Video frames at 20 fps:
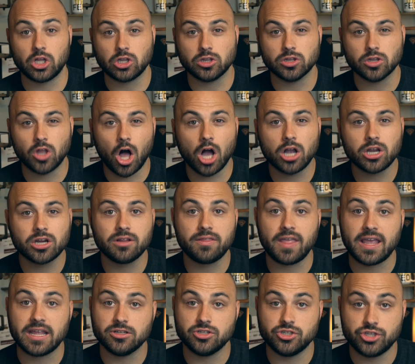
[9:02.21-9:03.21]
longer
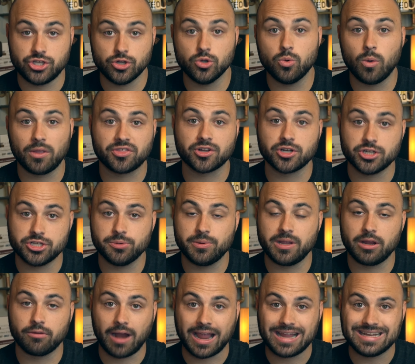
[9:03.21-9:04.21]
they do what they're
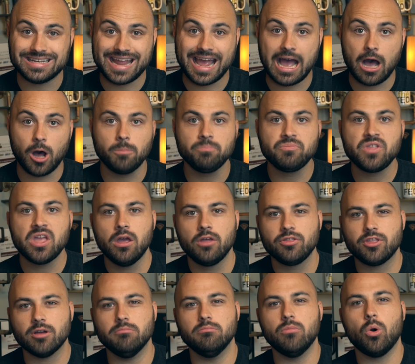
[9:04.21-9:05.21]
doing right now,
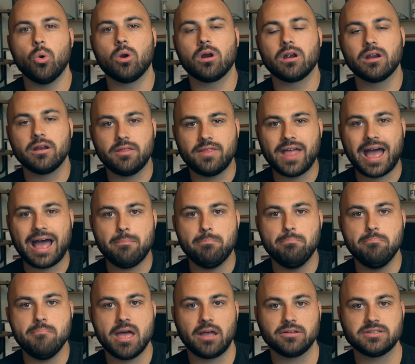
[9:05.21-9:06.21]
the more that
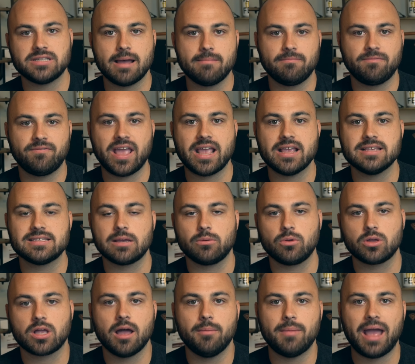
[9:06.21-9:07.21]
melt-up phase that
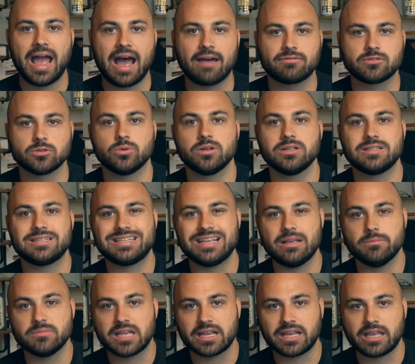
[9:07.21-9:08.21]
will come afterwards
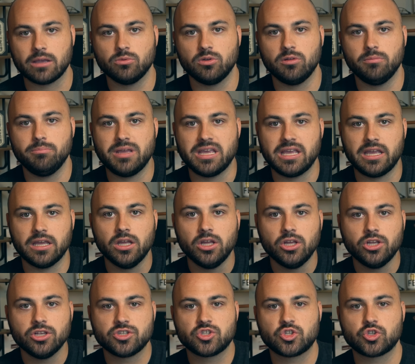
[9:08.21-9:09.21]
seems like it will be
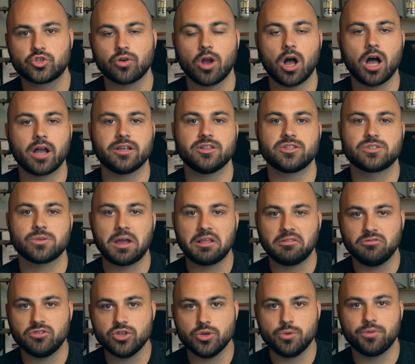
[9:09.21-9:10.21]
strong. And so I
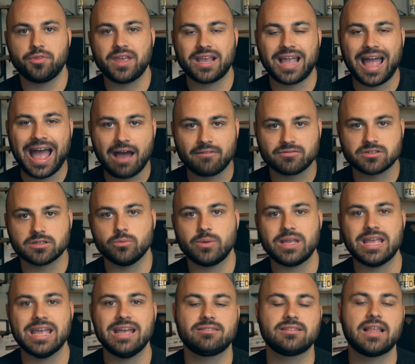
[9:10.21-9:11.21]
do think after
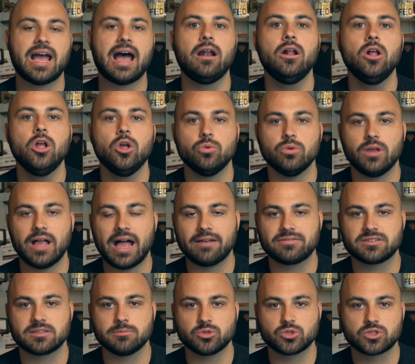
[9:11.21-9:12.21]
we hit that, we'll have
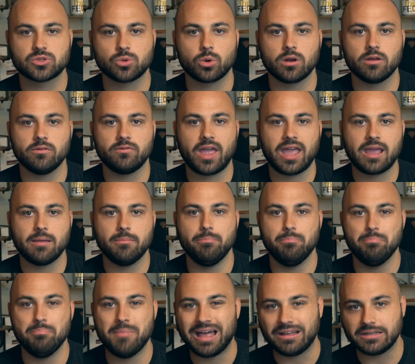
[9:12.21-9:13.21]
some sort of a
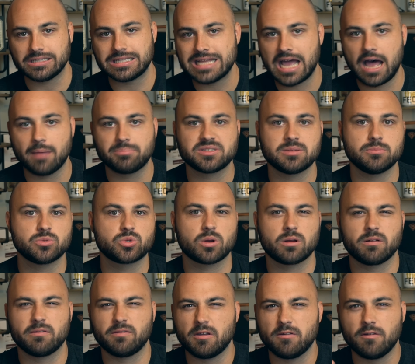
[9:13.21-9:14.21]
melt-up, some
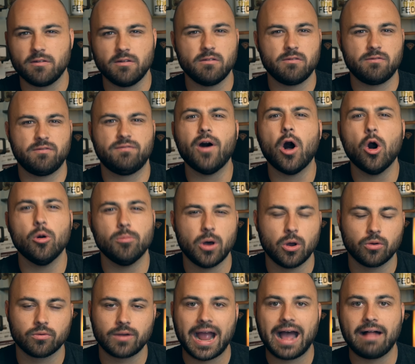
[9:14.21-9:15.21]
sort of a
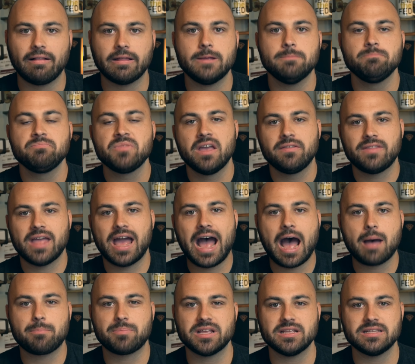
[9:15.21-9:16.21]
FOMO rally that
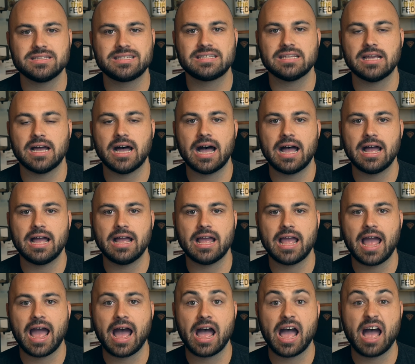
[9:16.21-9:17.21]
happens uh,
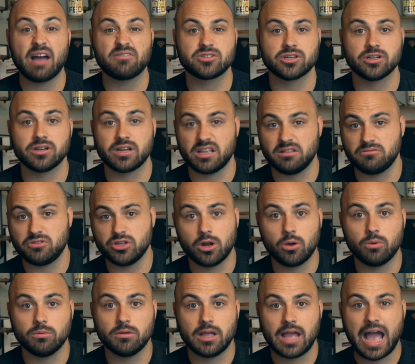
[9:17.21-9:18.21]
after, you
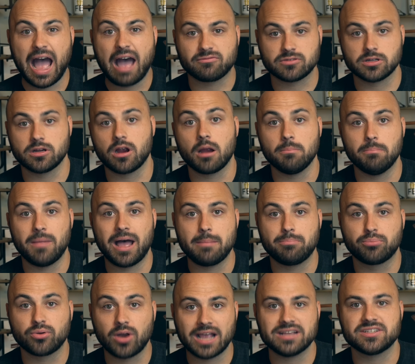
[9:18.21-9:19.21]
know, after our, my
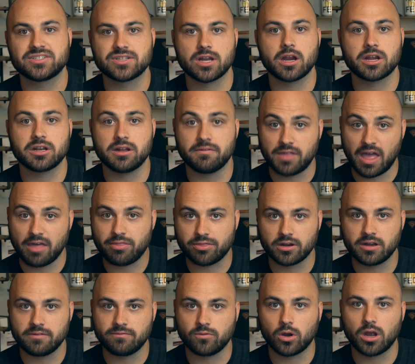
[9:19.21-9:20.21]
price target of that
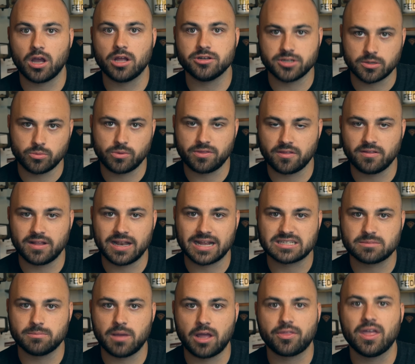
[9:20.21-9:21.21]
thirty-four hundred within the
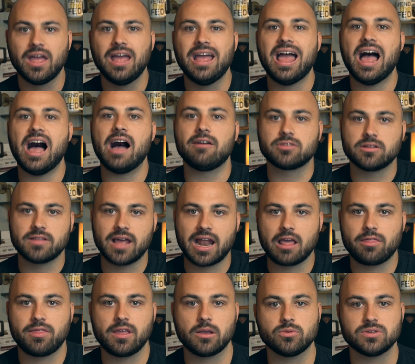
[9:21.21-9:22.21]
next month. After that,
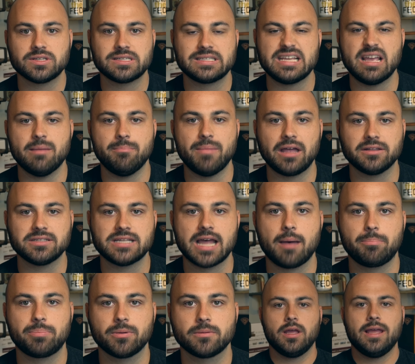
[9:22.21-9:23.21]
I think we'll see a
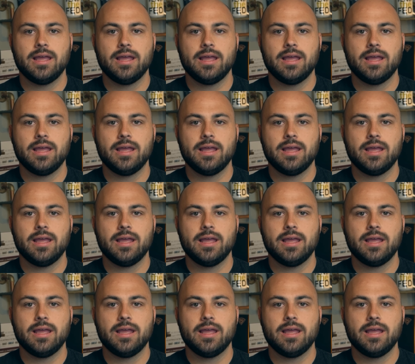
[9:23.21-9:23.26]
melt-up.